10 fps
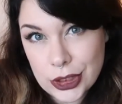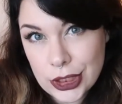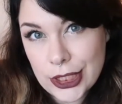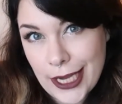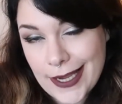to
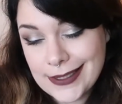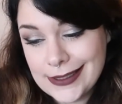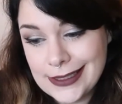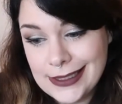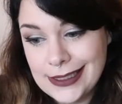look
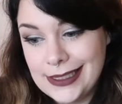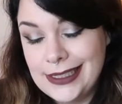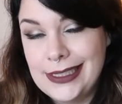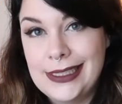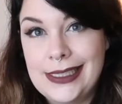at
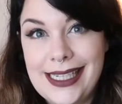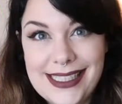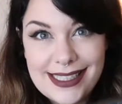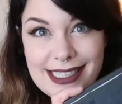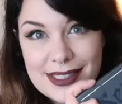
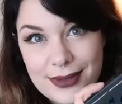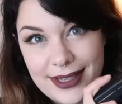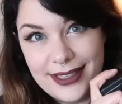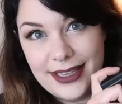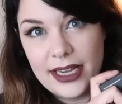is this one.